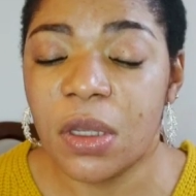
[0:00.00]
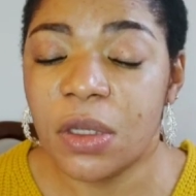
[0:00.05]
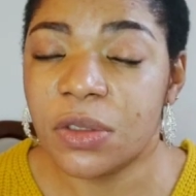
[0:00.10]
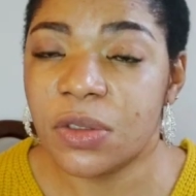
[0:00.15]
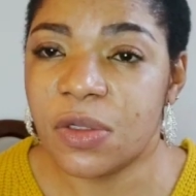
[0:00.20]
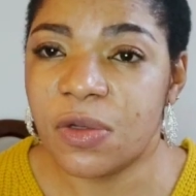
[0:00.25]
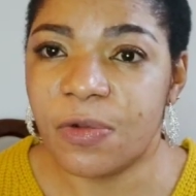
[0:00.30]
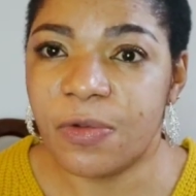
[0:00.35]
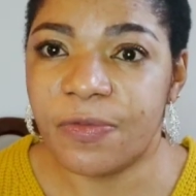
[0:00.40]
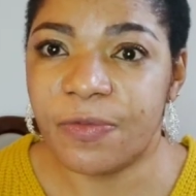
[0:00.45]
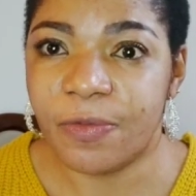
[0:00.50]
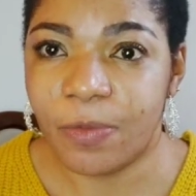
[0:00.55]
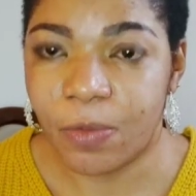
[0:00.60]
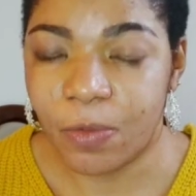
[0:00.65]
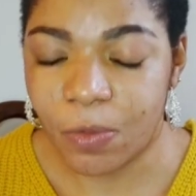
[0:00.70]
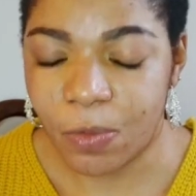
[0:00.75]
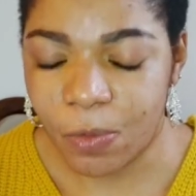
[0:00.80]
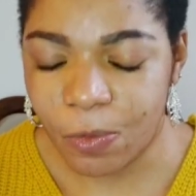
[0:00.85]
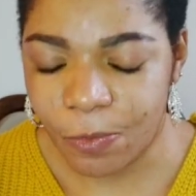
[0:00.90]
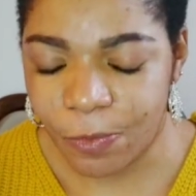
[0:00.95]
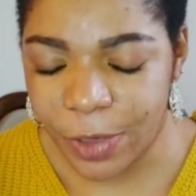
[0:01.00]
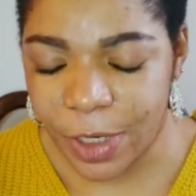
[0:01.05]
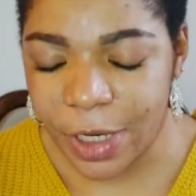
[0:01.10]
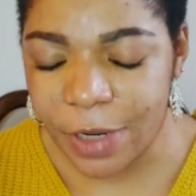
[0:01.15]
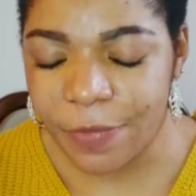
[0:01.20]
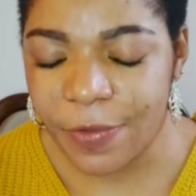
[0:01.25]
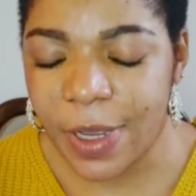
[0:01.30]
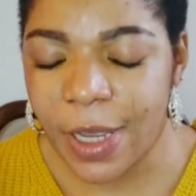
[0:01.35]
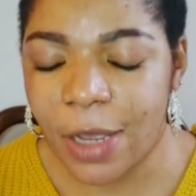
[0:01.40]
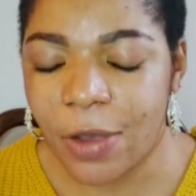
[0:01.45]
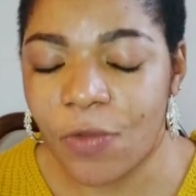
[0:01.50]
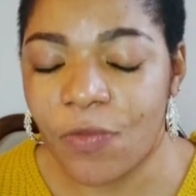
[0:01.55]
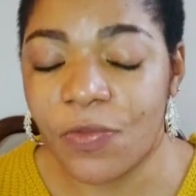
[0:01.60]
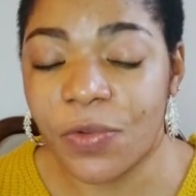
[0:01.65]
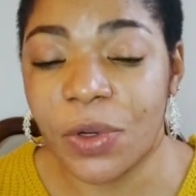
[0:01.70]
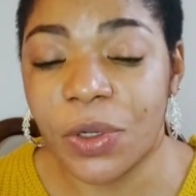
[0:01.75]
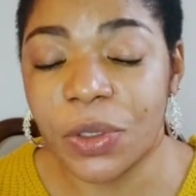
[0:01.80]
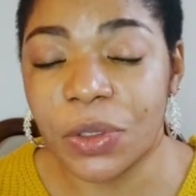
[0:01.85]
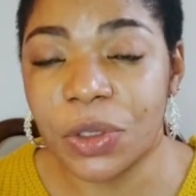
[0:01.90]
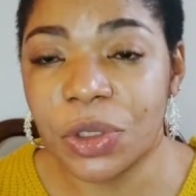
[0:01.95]
So whenever I
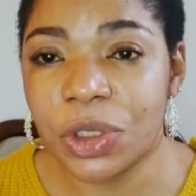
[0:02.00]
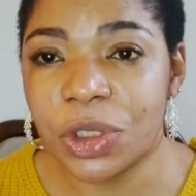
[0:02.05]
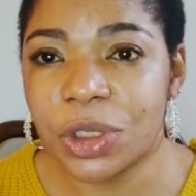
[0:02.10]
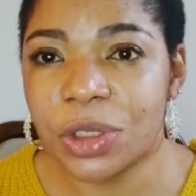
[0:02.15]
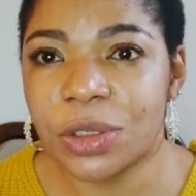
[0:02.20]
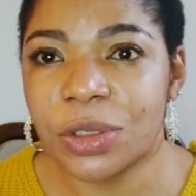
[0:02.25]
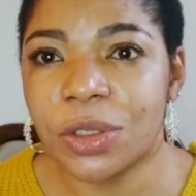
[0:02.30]
upload,